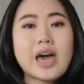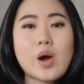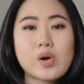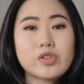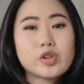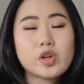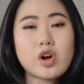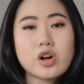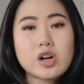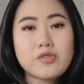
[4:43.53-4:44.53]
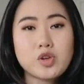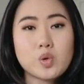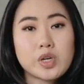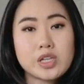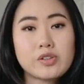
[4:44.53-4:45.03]
However, there are a
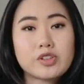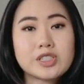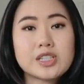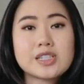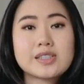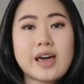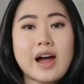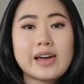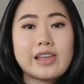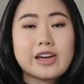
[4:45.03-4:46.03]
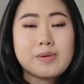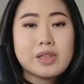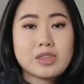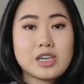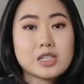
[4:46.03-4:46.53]
few key differences that I like
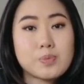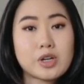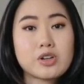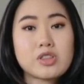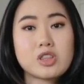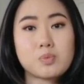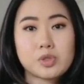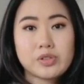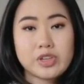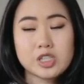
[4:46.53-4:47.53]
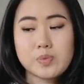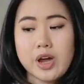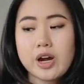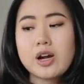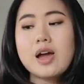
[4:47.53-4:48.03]
about these better than the previous
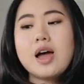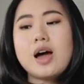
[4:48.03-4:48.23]
pair.